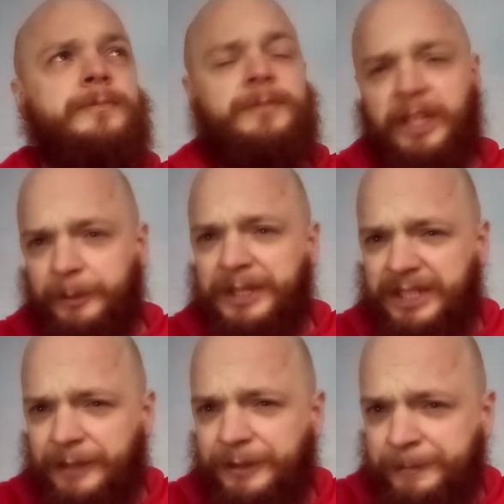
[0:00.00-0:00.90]
It'd have been
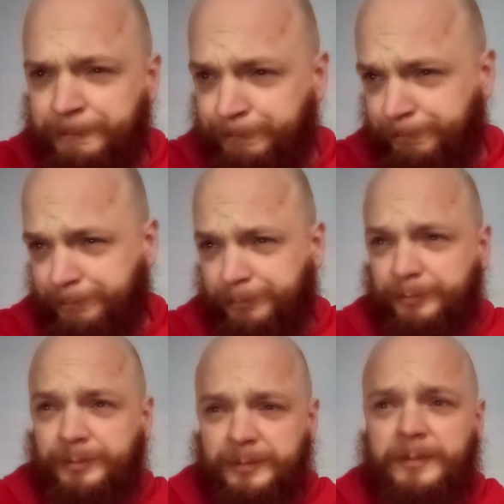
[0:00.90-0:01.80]
7.
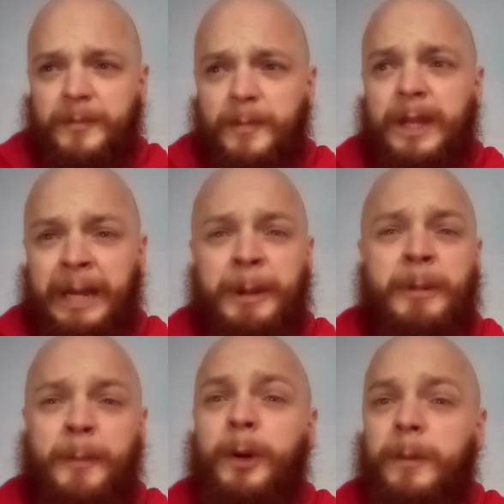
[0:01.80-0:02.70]
I remember
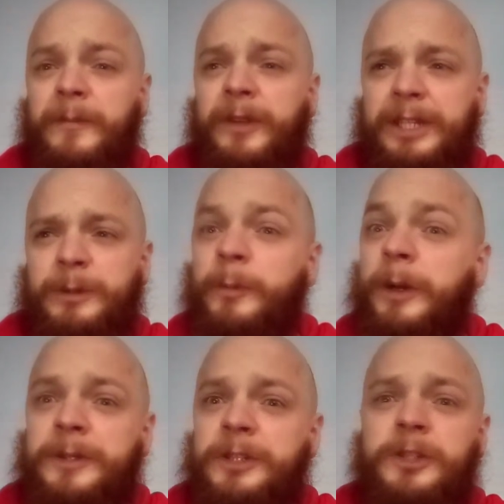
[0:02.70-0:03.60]
popping for this one when I
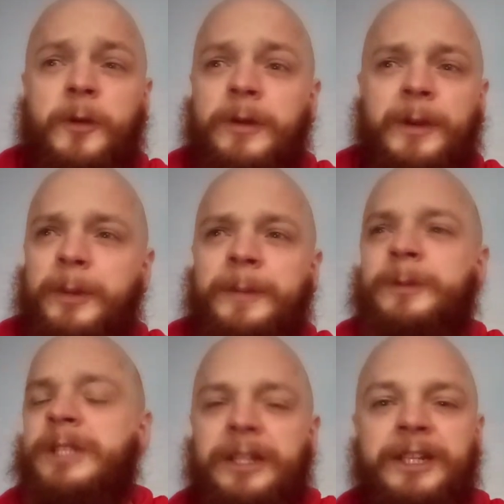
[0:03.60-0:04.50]
was at school. I remember
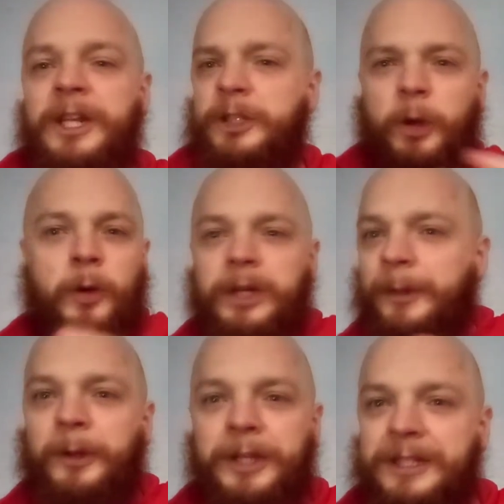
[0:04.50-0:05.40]
people talking
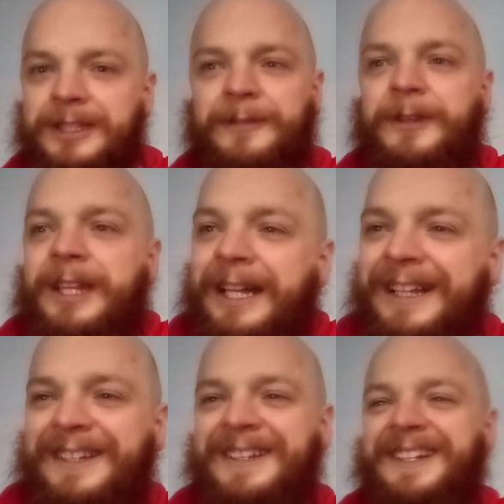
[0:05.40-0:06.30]
about it and stuff like that.
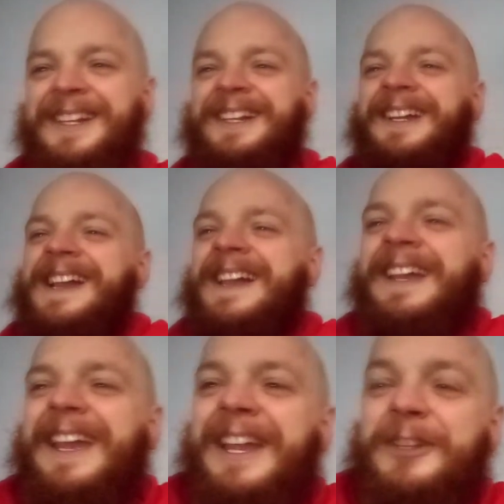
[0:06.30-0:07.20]

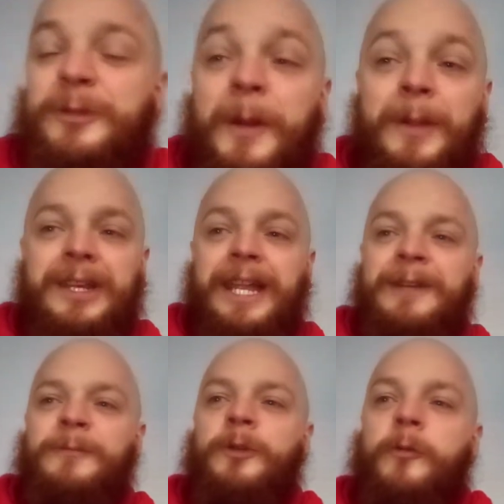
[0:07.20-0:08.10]
So number
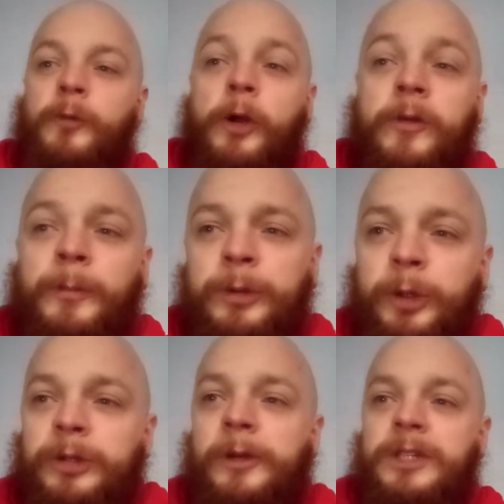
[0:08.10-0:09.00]
9, Royal Rumble
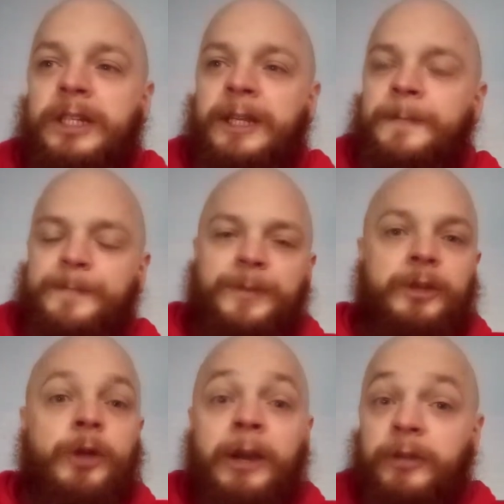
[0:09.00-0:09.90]
2008.
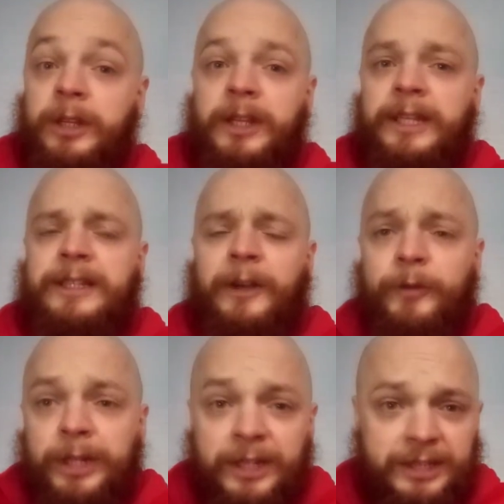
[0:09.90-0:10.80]
Now, I really like the
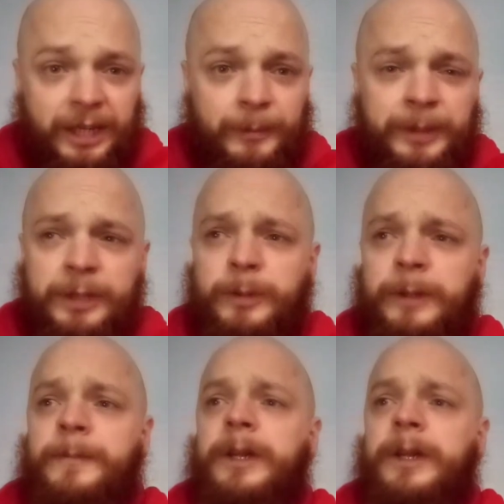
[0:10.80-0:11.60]
arena setup in this one.